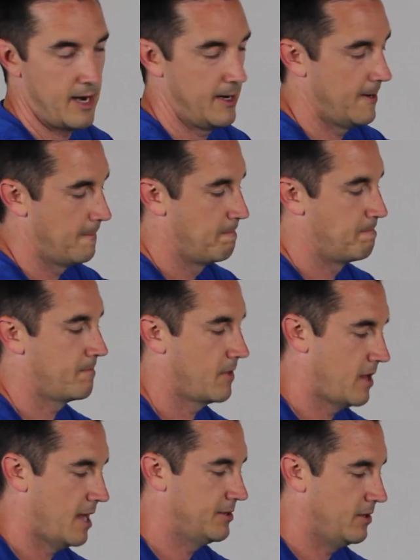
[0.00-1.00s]
out of here.
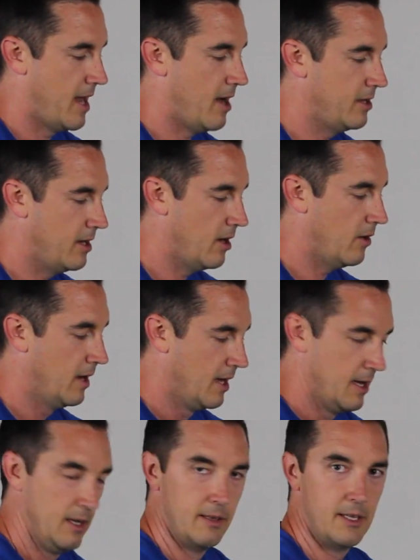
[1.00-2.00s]
Okay, so now you know
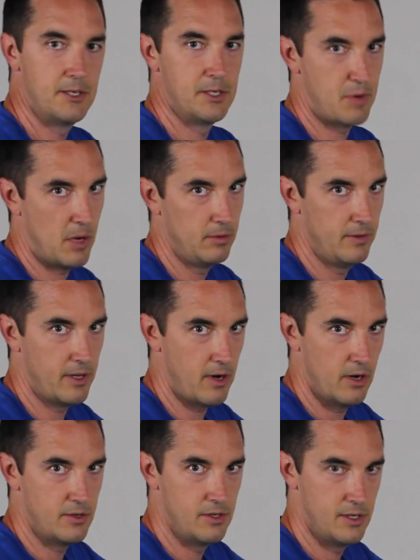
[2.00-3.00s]
this is probably the
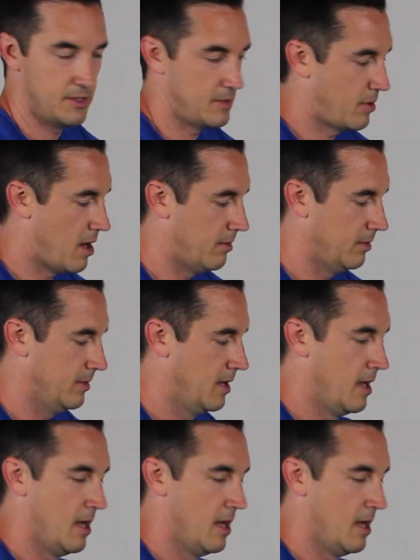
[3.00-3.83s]
cartridge that's the problem.